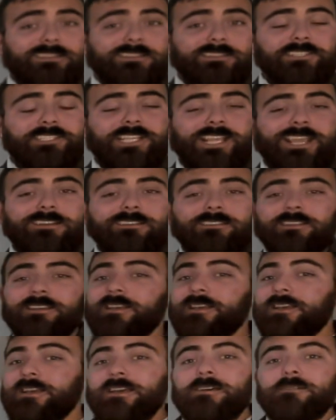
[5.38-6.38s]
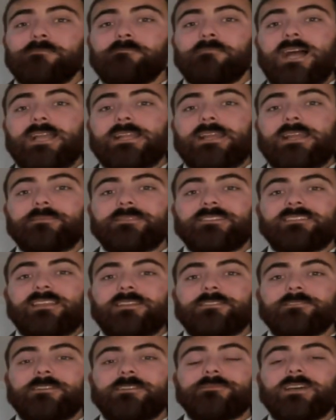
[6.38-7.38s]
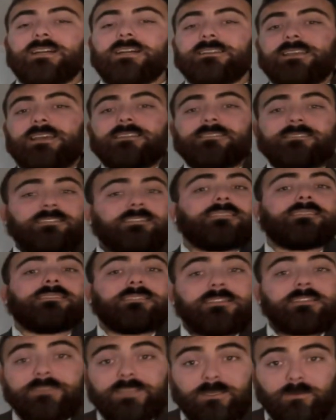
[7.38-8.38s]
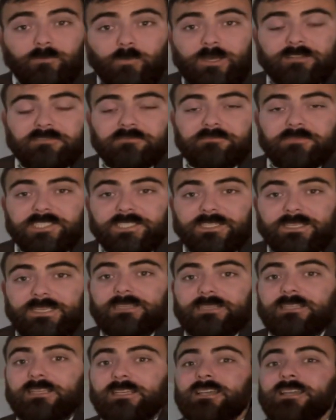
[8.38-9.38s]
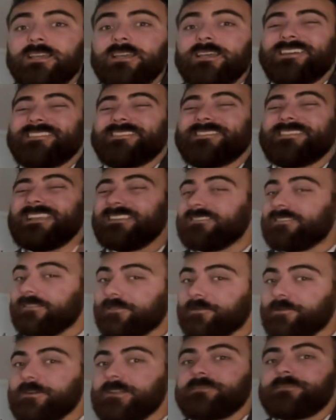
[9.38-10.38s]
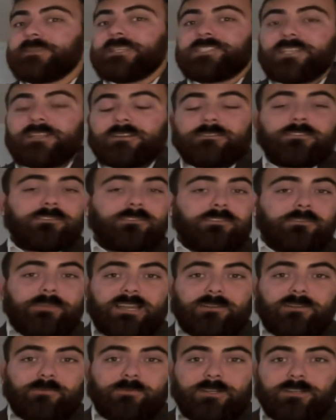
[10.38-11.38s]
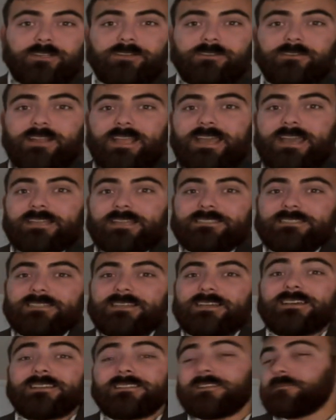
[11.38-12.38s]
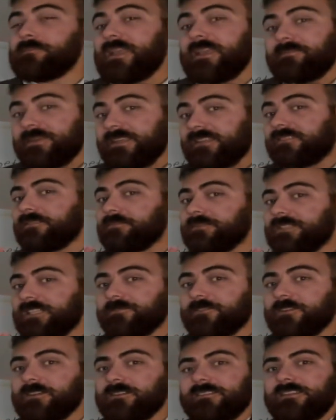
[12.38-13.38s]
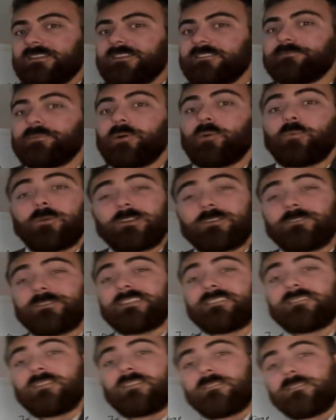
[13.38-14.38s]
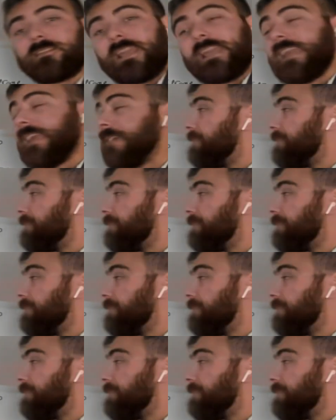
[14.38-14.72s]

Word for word: to the channel. My name is Adrian Valdez. This is Living in West Michigan. This is going to be general no matter where you're at. There may be some differences, but we're going to start a